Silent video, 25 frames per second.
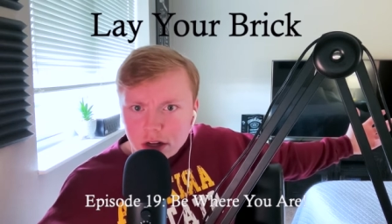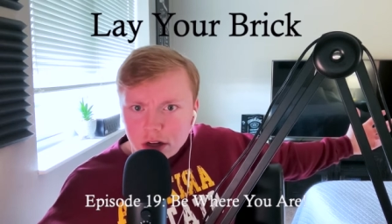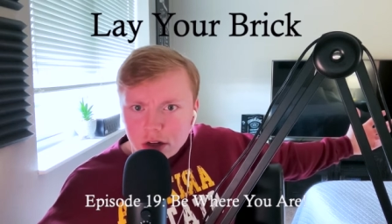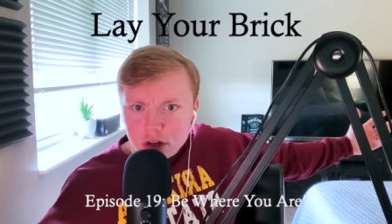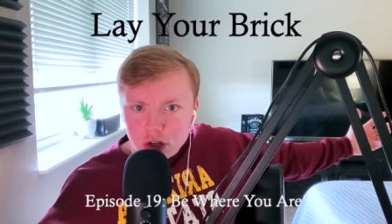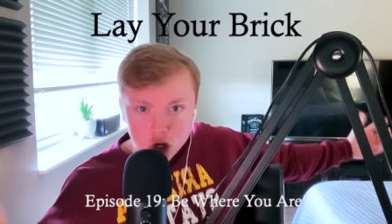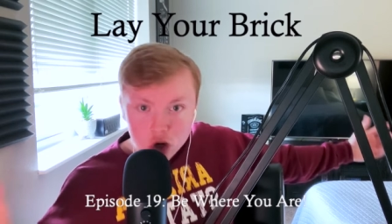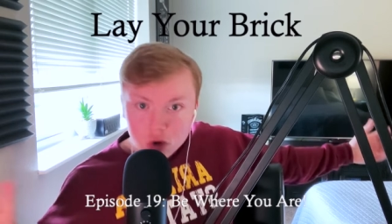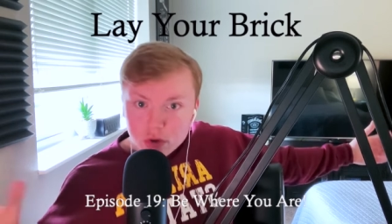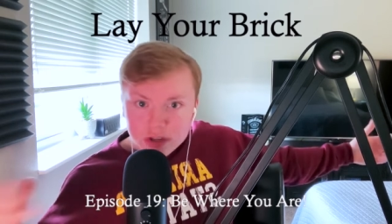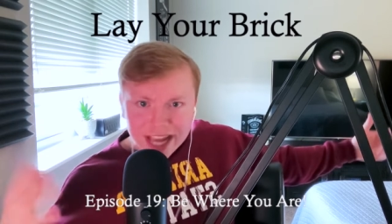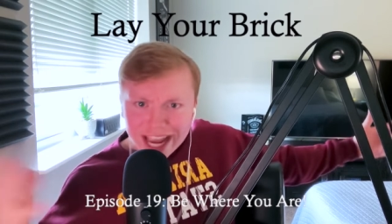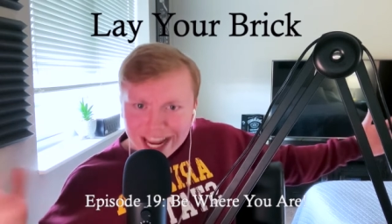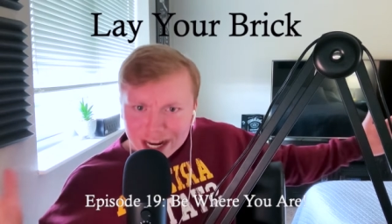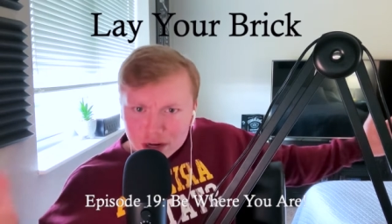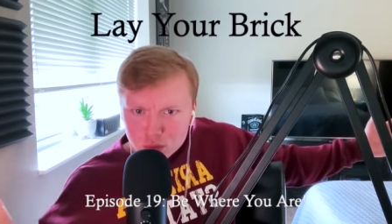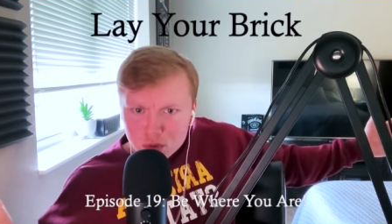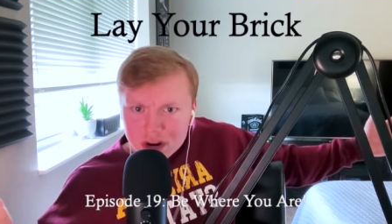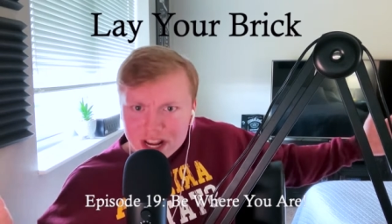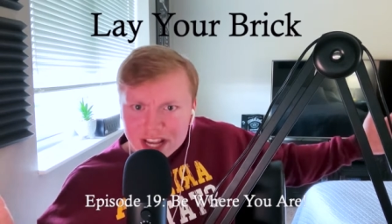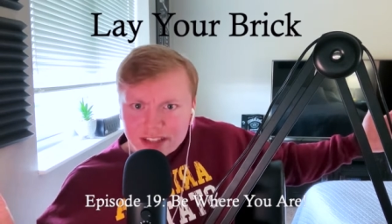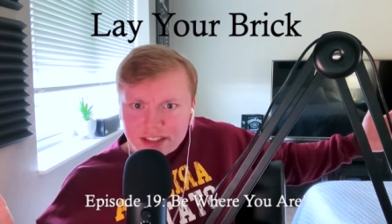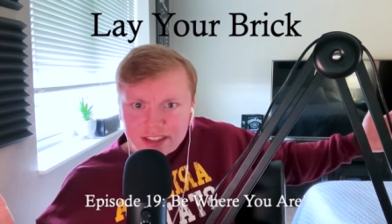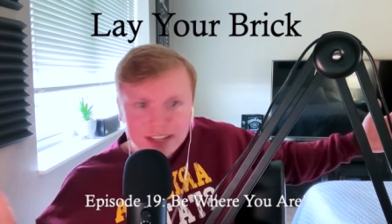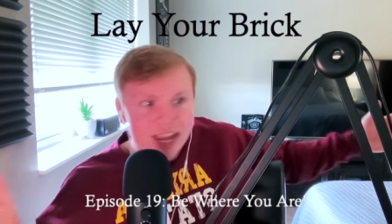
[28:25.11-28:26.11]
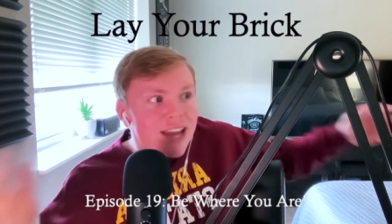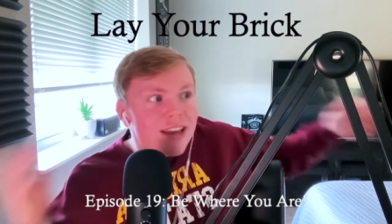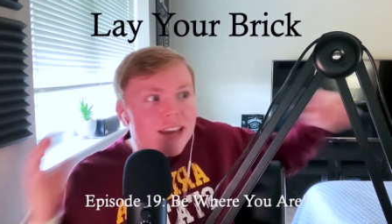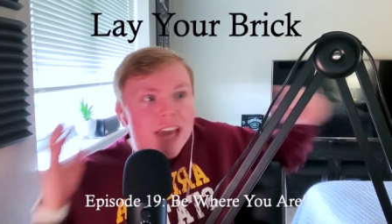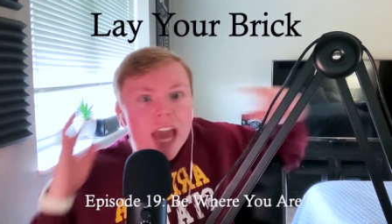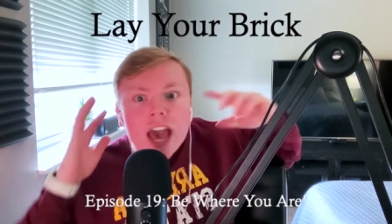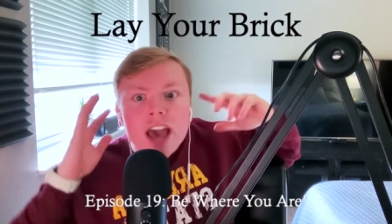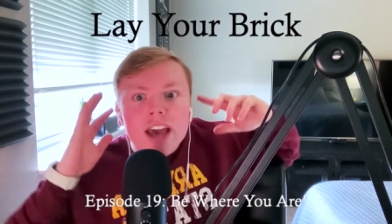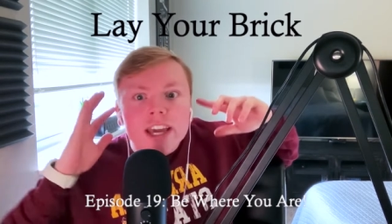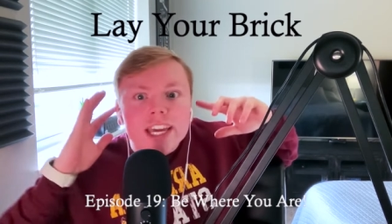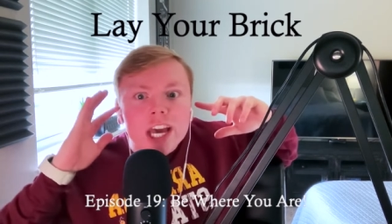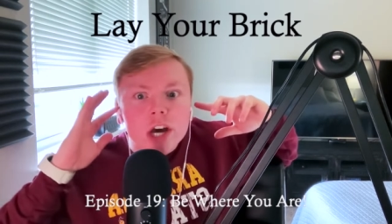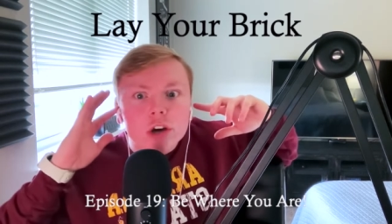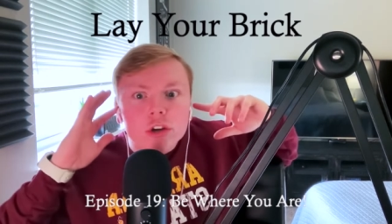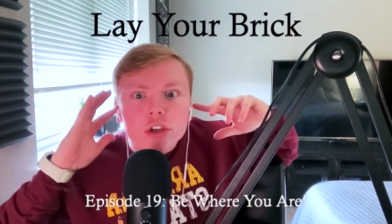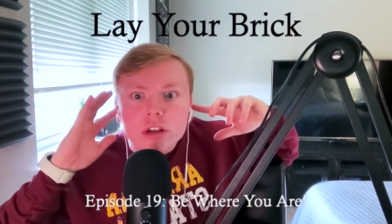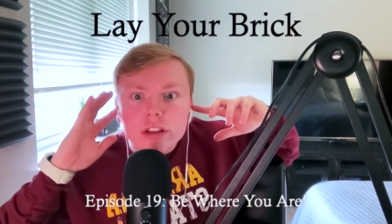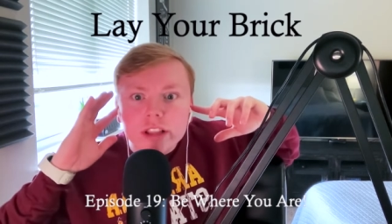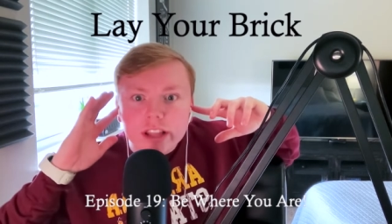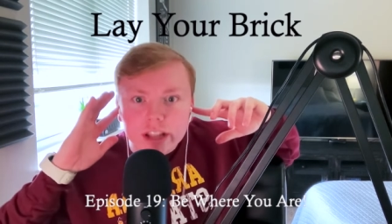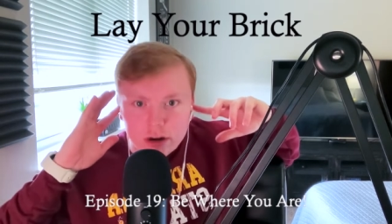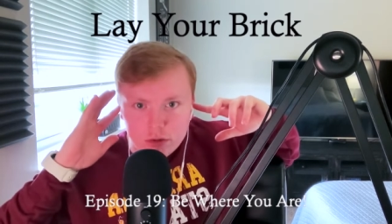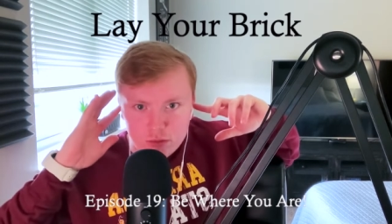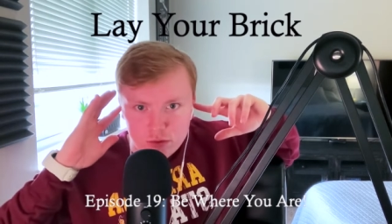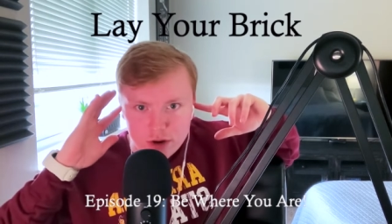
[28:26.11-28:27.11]
Dude, take risks, take
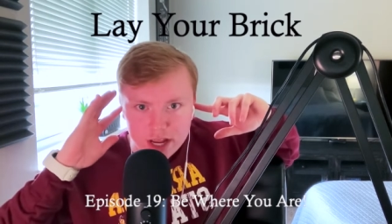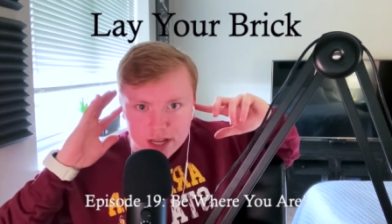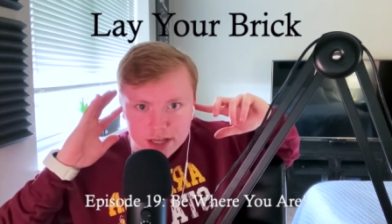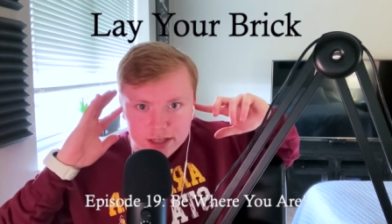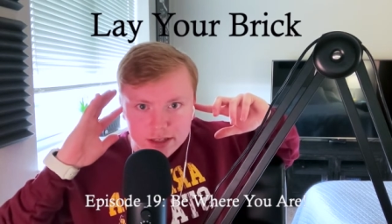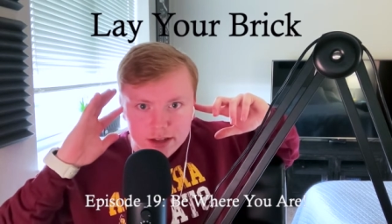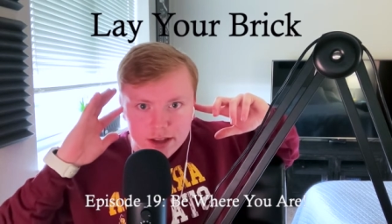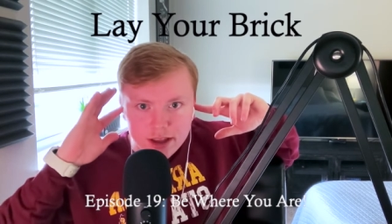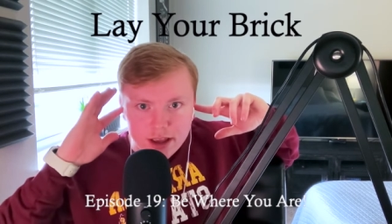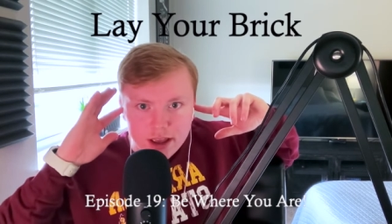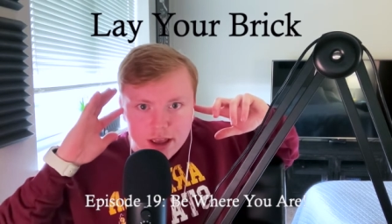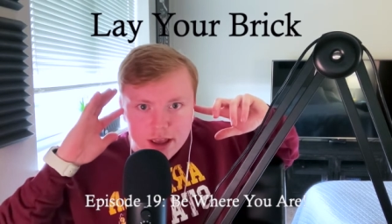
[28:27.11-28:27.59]
calculated risks.